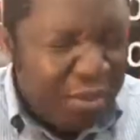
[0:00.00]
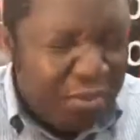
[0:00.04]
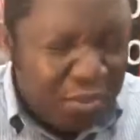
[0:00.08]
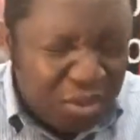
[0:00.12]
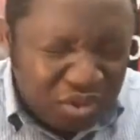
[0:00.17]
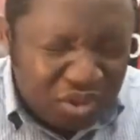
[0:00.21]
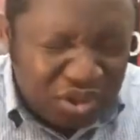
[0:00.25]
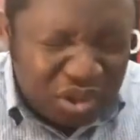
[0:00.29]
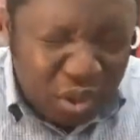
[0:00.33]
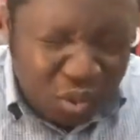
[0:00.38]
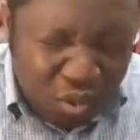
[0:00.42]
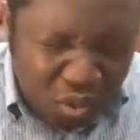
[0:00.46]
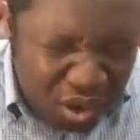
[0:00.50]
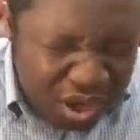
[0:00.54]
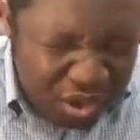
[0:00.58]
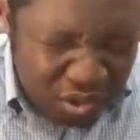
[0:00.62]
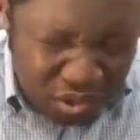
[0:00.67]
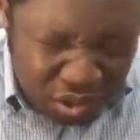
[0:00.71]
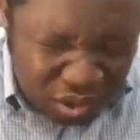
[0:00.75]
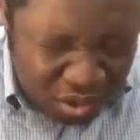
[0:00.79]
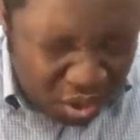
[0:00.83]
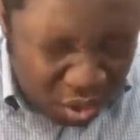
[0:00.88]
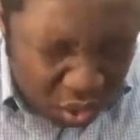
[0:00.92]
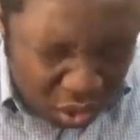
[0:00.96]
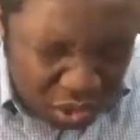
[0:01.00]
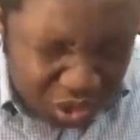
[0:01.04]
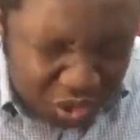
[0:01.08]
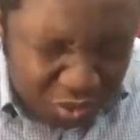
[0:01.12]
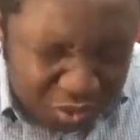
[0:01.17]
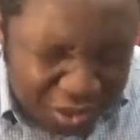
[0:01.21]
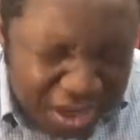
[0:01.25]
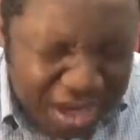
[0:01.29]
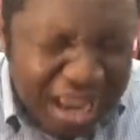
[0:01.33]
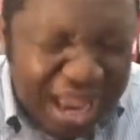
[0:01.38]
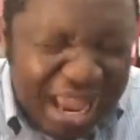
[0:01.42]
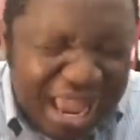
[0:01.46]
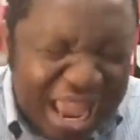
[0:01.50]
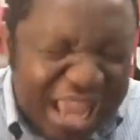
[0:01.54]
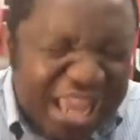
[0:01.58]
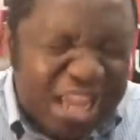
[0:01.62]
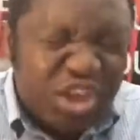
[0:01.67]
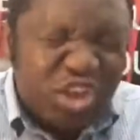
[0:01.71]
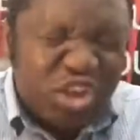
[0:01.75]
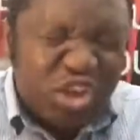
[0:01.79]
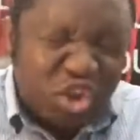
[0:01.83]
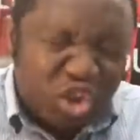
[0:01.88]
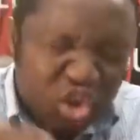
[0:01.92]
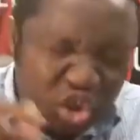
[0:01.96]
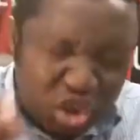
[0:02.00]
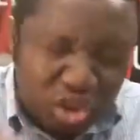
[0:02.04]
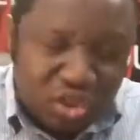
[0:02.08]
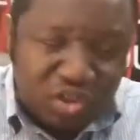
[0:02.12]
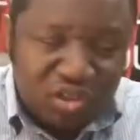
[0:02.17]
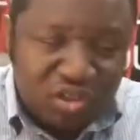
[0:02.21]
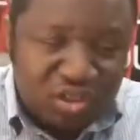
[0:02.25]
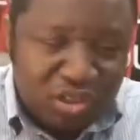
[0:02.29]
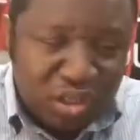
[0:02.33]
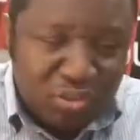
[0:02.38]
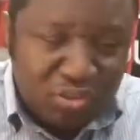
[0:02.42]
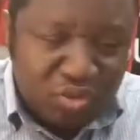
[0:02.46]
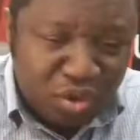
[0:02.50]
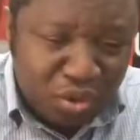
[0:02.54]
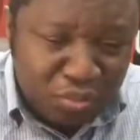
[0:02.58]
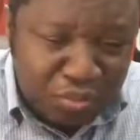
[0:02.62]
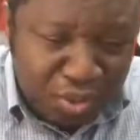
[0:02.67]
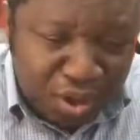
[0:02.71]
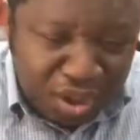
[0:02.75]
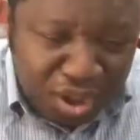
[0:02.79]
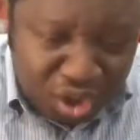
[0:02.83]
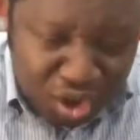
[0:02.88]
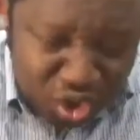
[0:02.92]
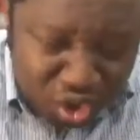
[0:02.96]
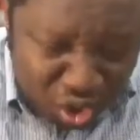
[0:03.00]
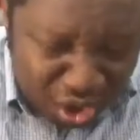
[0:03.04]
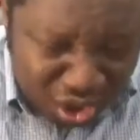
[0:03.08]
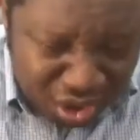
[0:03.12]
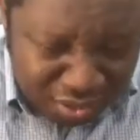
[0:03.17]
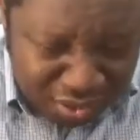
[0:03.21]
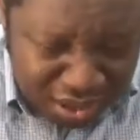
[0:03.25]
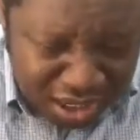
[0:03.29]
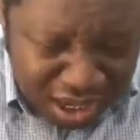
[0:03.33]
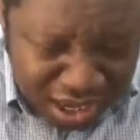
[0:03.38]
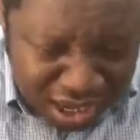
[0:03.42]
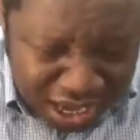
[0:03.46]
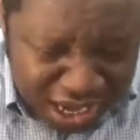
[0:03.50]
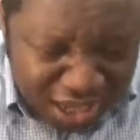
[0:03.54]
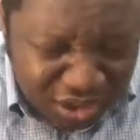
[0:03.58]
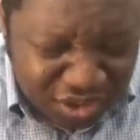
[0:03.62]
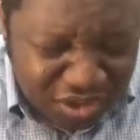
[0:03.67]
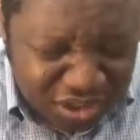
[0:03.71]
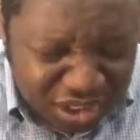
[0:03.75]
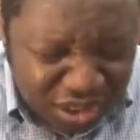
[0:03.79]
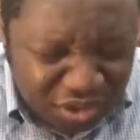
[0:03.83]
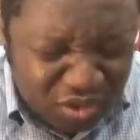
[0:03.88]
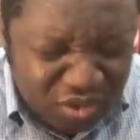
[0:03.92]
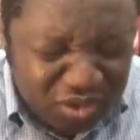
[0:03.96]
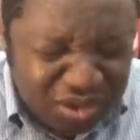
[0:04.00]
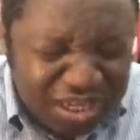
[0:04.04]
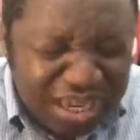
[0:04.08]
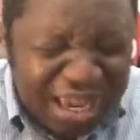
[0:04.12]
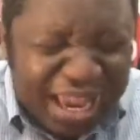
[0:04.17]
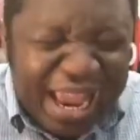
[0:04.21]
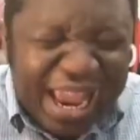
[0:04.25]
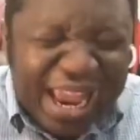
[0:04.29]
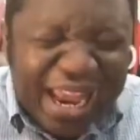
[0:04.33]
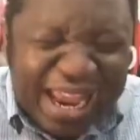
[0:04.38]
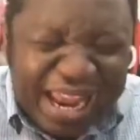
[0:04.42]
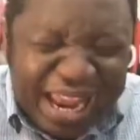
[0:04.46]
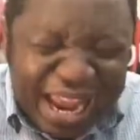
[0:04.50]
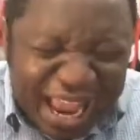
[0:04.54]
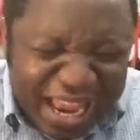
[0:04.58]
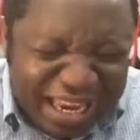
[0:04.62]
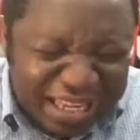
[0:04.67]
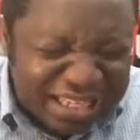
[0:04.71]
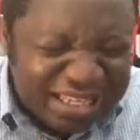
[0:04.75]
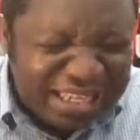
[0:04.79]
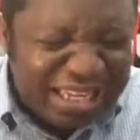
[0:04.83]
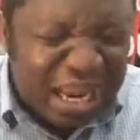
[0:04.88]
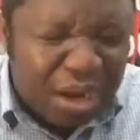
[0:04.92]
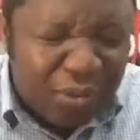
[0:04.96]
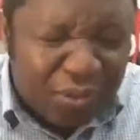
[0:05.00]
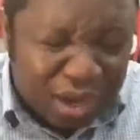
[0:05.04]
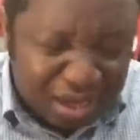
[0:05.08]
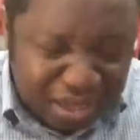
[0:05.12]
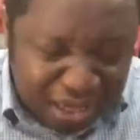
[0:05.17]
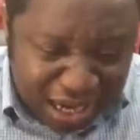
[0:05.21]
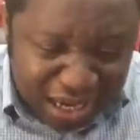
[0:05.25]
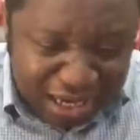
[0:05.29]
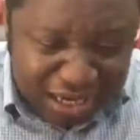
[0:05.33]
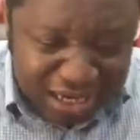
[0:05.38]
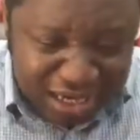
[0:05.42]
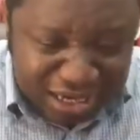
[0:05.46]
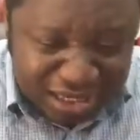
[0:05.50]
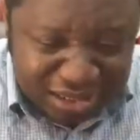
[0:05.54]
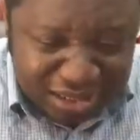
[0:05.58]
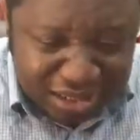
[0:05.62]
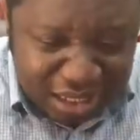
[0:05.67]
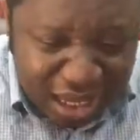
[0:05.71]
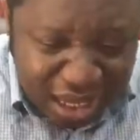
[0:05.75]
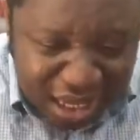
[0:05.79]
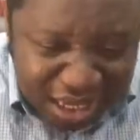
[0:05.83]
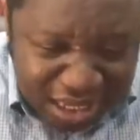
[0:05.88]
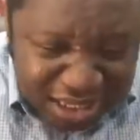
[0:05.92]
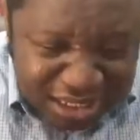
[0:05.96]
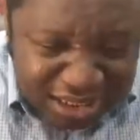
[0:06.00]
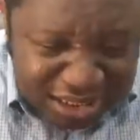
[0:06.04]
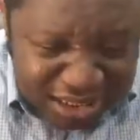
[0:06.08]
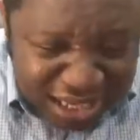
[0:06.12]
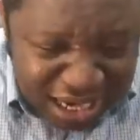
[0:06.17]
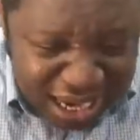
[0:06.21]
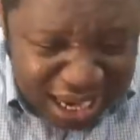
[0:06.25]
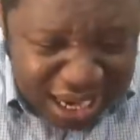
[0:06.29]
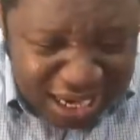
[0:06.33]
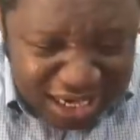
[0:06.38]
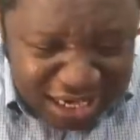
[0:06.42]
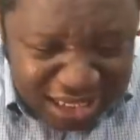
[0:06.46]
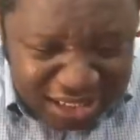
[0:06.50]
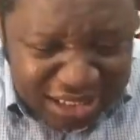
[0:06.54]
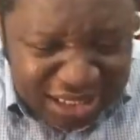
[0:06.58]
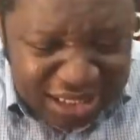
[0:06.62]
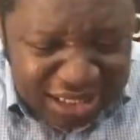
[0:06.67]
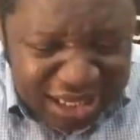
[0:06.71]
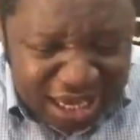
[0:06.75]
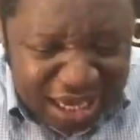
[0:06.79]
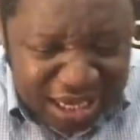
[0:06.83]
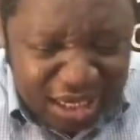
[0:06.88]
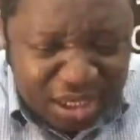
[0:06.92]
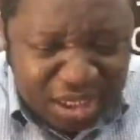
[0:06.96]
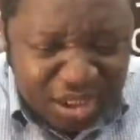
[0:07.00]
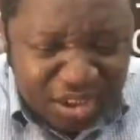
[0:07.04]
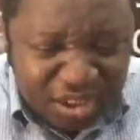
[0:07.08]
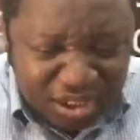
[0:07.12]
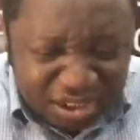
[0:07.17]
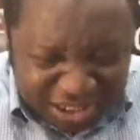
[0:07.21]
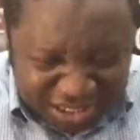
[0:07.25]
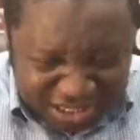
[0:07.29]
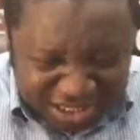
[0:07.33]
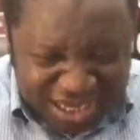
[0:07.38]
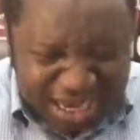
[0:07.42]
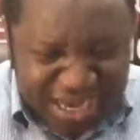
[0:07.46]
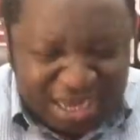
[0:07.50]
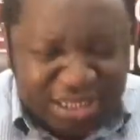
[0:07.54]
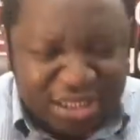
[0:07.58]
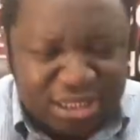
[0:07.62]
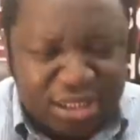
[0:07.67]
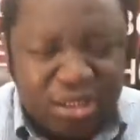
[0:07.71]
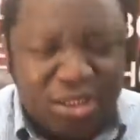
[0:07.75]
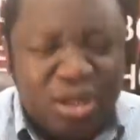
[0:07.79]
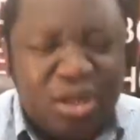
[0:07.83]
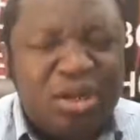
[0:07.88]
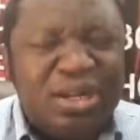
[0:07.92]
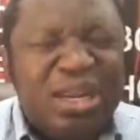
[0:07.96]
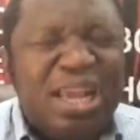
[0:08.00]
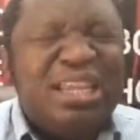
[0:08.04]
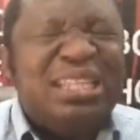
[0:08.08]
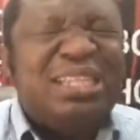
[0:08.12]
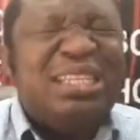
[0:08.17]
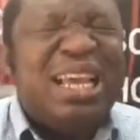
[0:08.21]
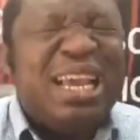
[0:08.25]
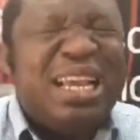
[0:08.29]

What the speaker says: Bible says, wait on the Holy Spirit. In Jesus' name. Somebody join me. and start to say, enlighten our darkness. Is there anything that is creating,